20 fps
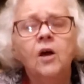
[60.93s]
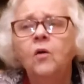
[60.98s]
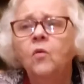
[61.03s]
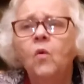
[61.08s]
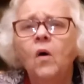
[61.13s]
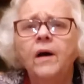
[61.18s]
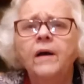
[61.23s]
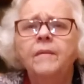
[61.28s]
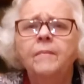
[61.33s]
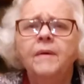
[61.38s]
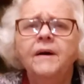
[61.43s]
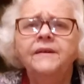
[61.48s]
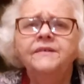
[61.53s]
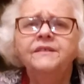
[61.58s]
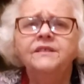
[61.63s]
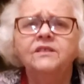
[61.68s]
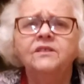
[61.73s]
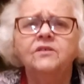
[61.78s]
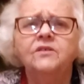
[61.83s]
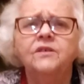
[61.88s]
why am I
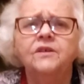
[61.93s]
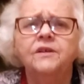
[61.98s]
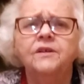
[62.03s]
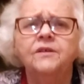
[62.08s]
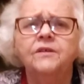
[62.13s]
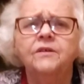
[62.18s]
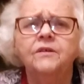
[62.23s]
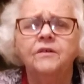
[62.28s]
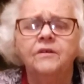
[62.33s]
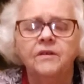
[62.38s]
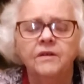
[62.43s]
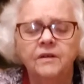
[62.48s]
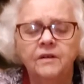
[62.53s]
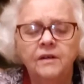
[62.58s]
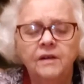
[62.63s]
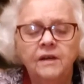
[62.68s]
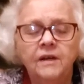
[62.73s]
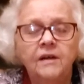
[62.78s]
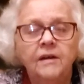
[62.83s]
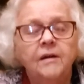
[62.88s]
still here?
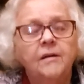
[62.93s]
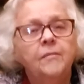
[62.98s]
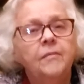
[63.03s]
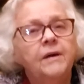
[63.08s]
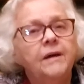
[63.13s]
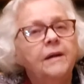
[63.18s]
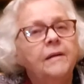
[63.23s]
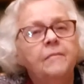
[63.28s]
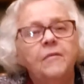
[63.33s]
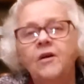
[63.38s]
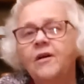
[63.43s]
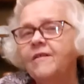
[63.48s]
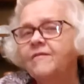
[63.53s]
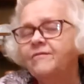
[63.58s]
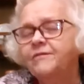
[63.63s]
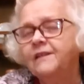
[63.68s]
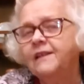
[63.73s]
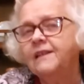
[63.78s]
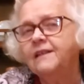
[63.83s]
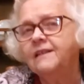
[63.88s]
But I'm awfully